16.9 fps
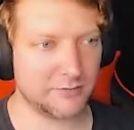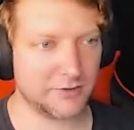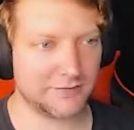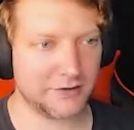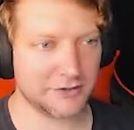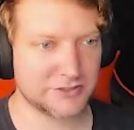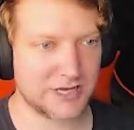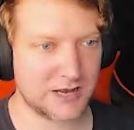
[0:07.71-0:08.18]

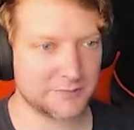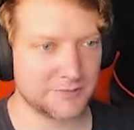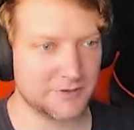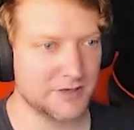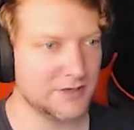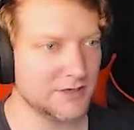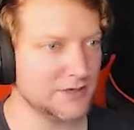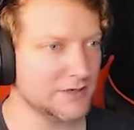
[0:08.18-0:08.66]
of our top
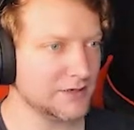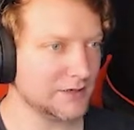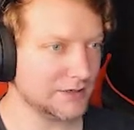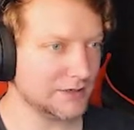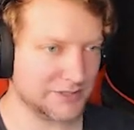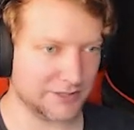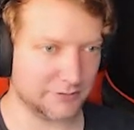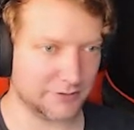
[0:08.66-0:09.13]

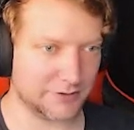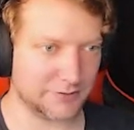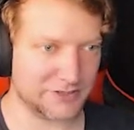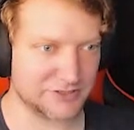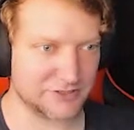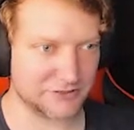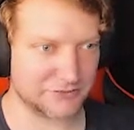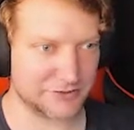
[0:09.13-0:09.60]
secret
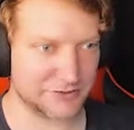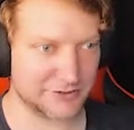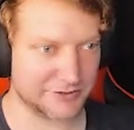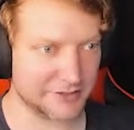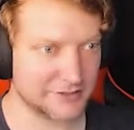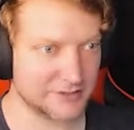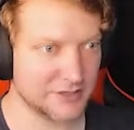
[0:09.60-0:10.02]
research facilities.